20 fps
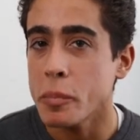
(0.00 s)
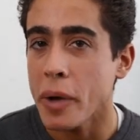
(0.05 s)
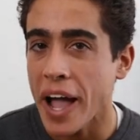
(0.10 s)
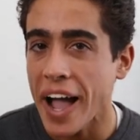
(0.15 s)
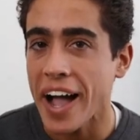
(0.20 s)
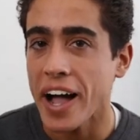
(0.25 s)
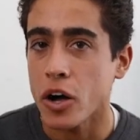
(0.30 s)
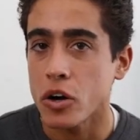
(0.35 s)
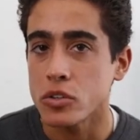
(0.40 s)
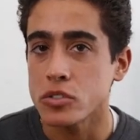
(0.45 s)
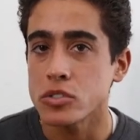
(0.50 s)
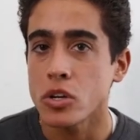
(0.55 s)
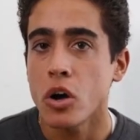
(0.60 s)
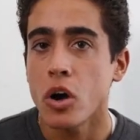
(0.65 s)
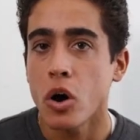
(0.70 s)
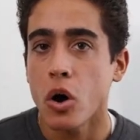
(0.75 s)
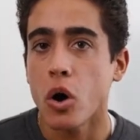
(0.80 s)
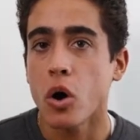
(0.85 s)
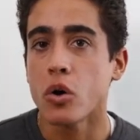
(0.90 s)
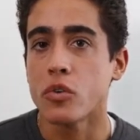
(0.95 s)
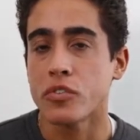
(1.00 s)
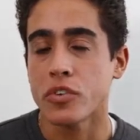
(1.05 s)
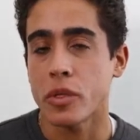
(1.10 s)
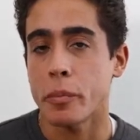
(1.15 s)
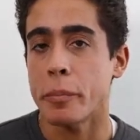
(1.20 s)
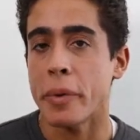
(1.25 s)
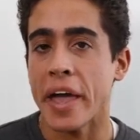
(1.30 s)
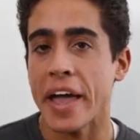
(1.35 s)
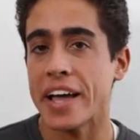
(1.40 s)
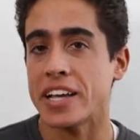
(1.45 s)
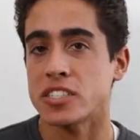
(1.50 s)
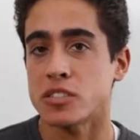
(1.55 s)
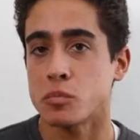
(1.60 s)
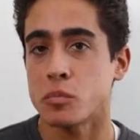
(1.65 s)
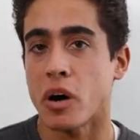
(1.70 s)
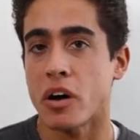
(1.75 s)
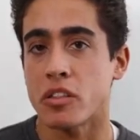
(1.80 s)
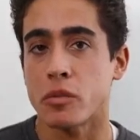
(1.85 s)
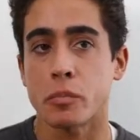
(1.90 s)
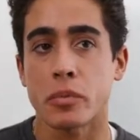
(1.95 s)
pounds over the past
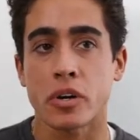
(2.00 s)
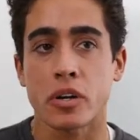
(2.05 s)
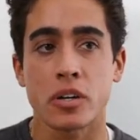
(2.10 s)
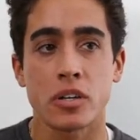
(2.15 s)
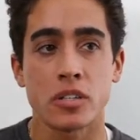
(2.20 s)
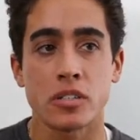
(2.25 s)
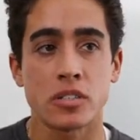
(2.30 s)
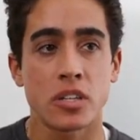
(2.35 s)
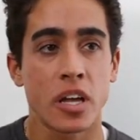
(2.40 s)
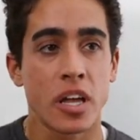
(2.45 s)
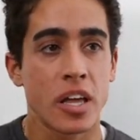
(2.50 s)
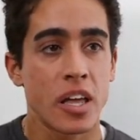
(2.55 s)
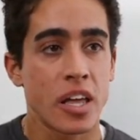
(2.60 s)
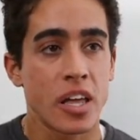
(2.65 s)
month because